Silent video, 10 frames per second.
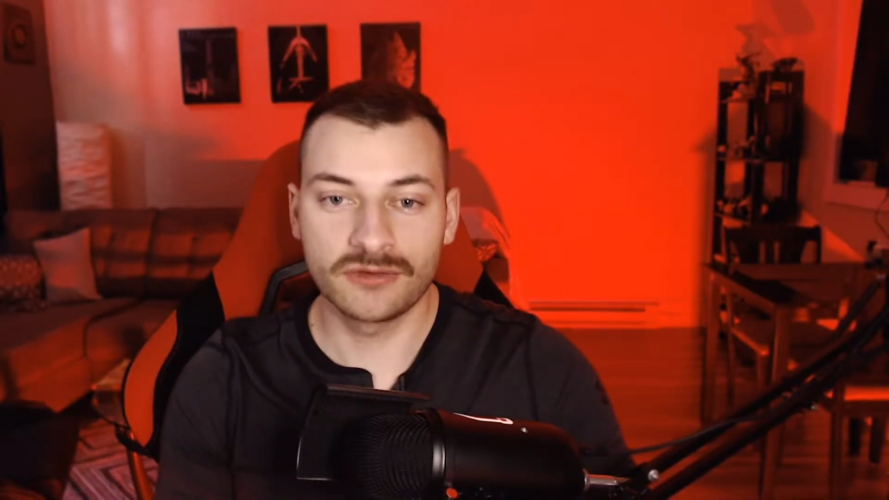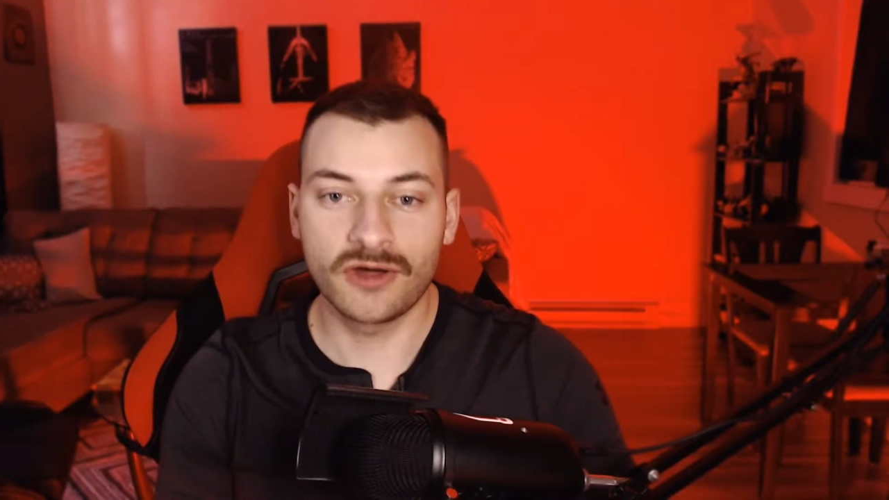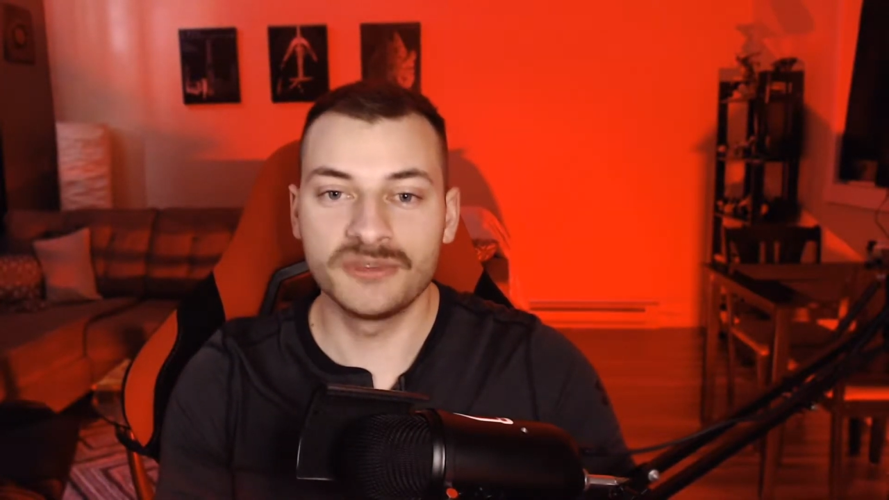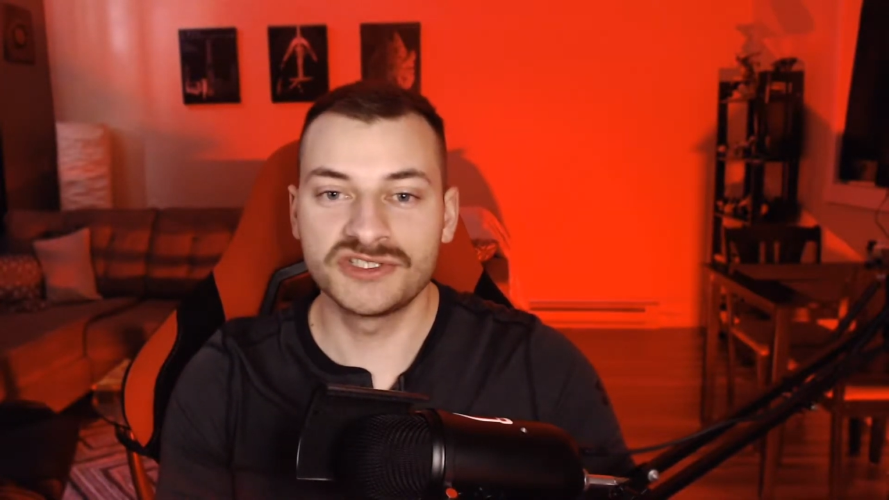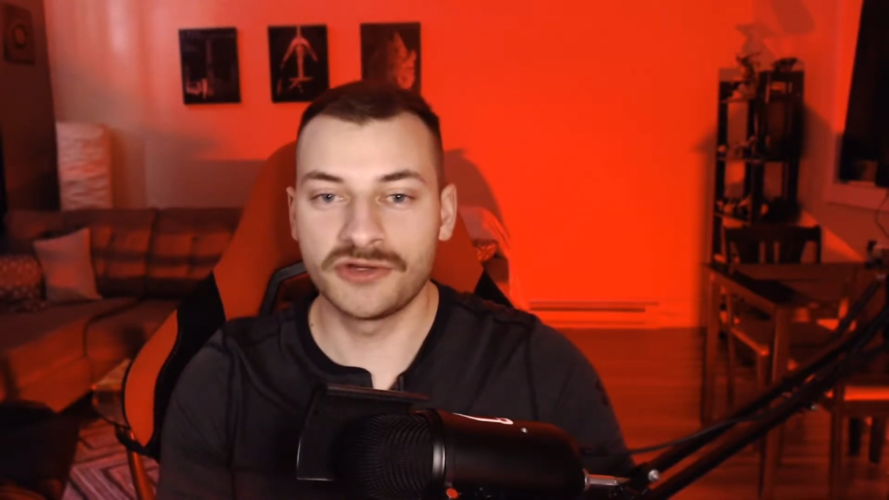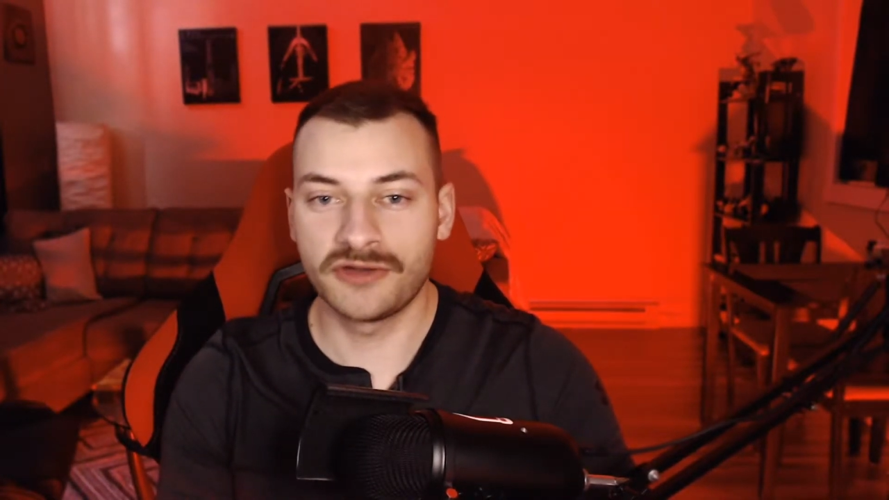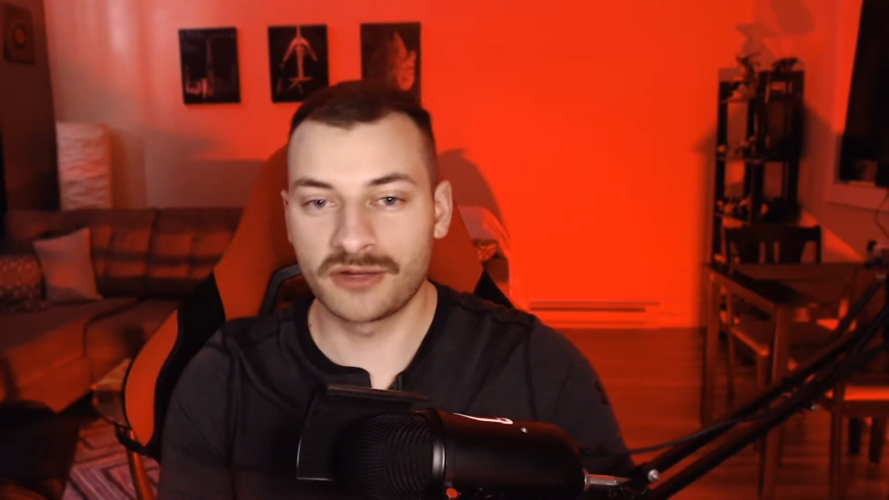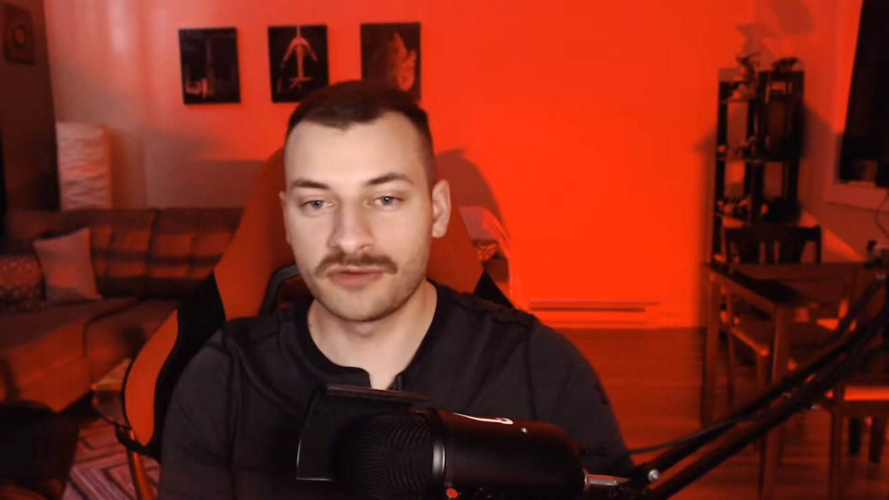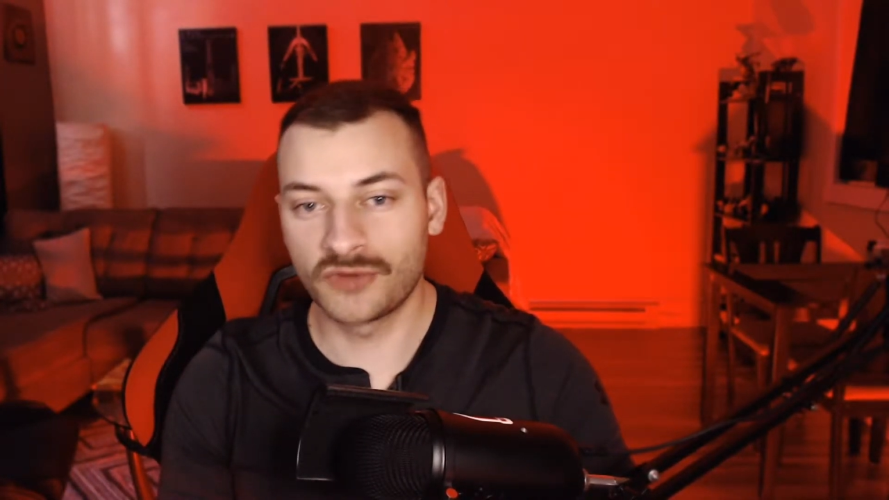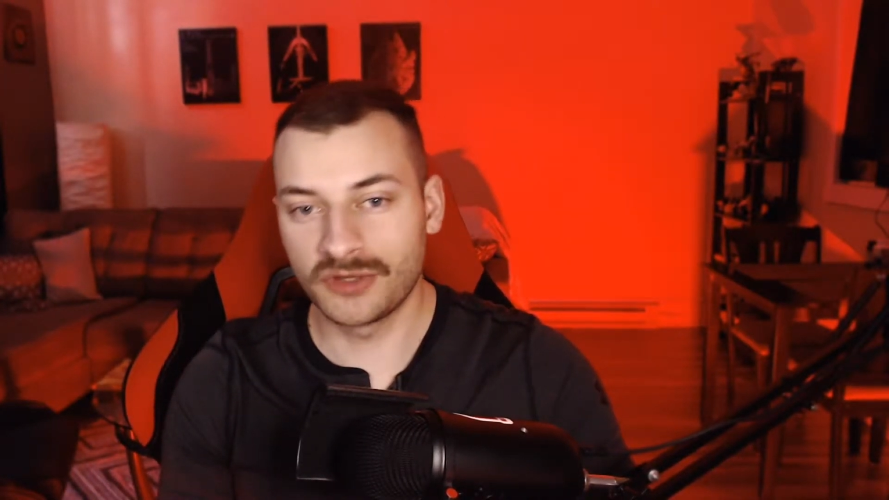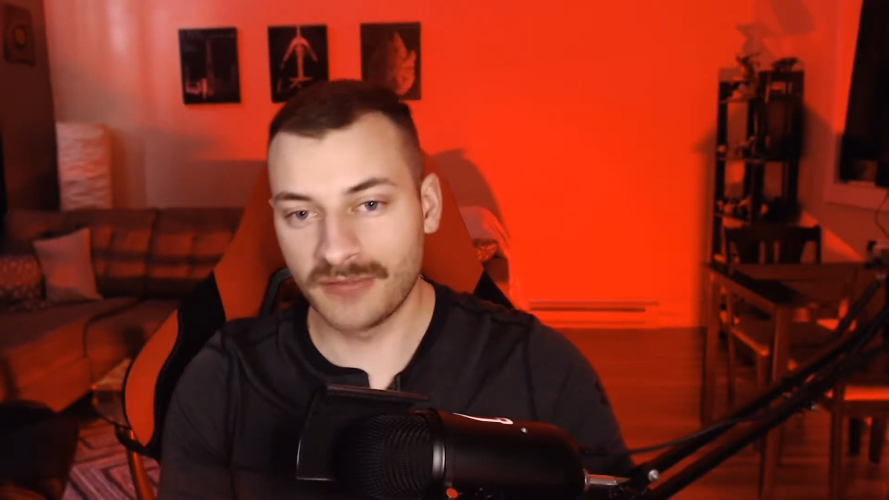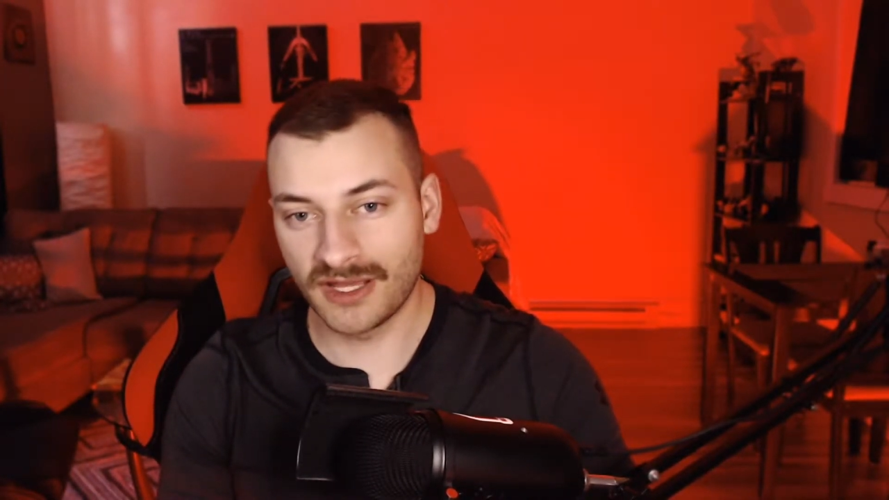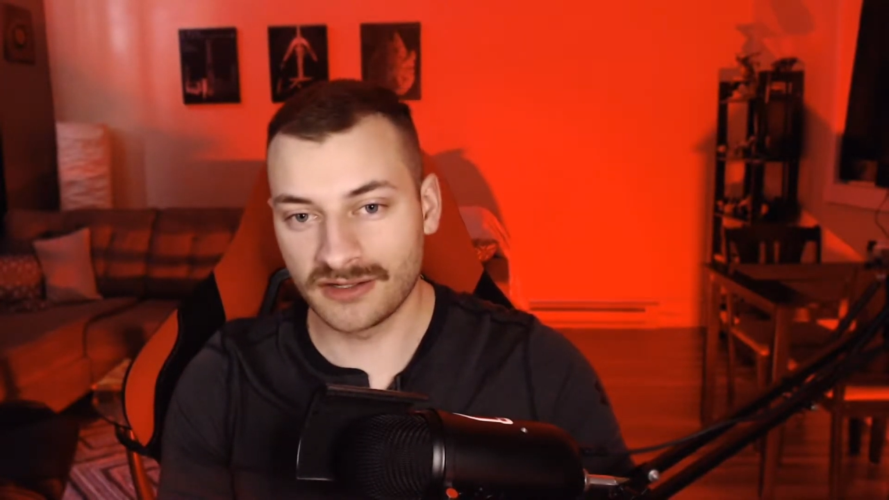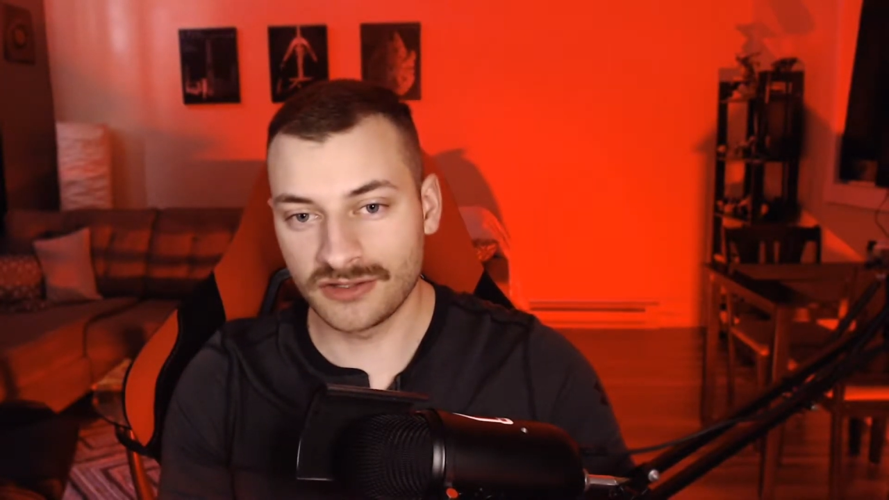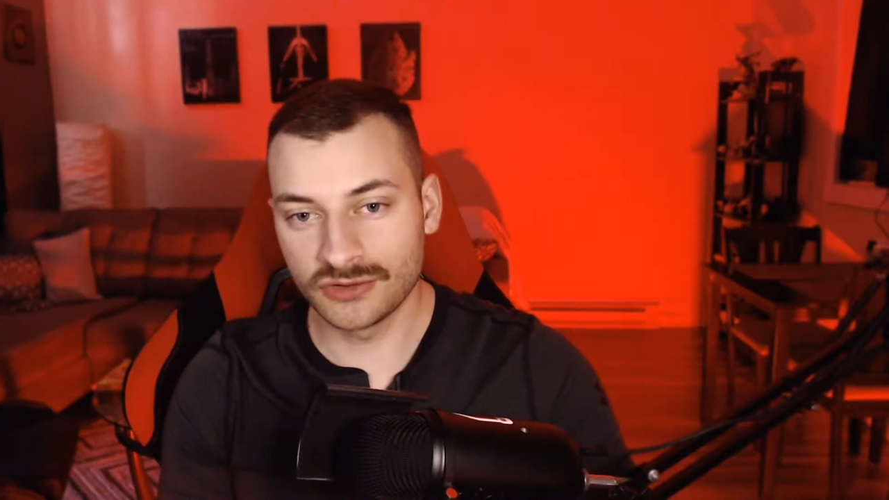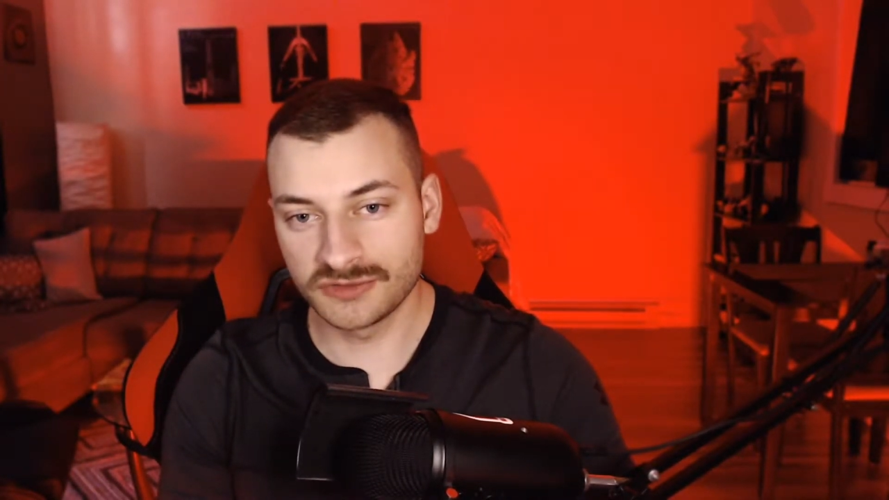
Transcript: I'll be showing you how to avoid making a huge